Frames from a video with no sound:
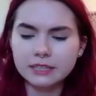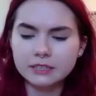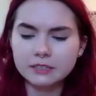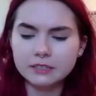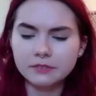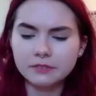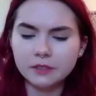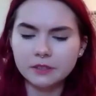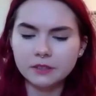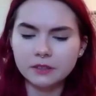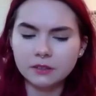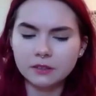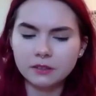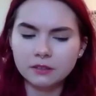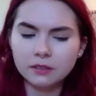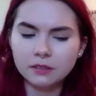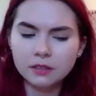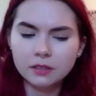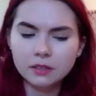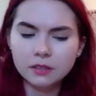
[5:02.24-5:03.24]
to
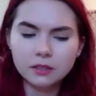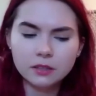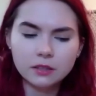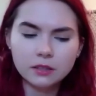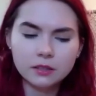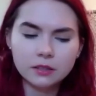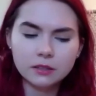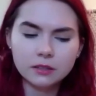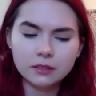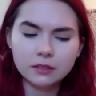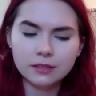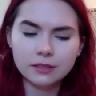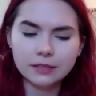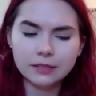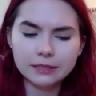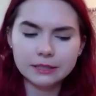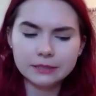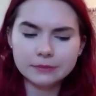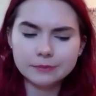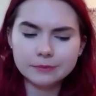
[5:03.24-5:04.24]
feel
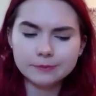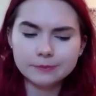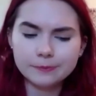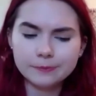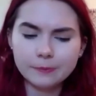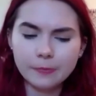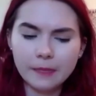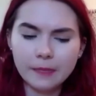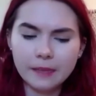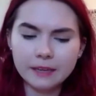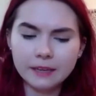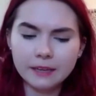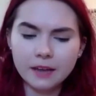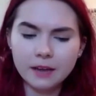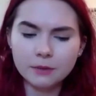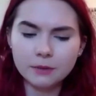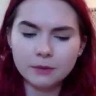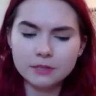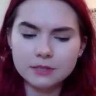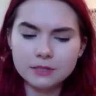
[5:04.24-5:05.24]
like I
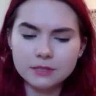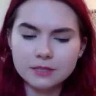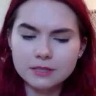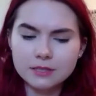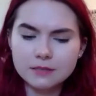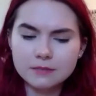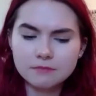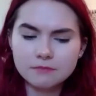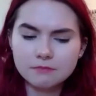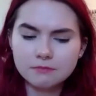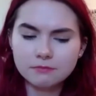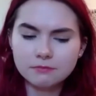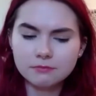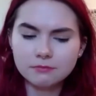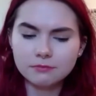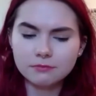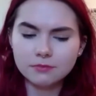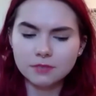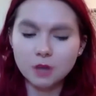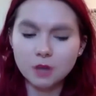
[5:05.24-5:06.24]
was
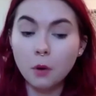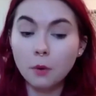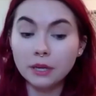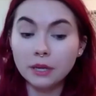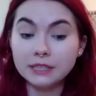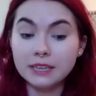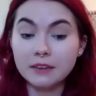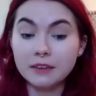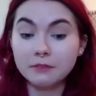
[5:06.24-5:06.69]
going to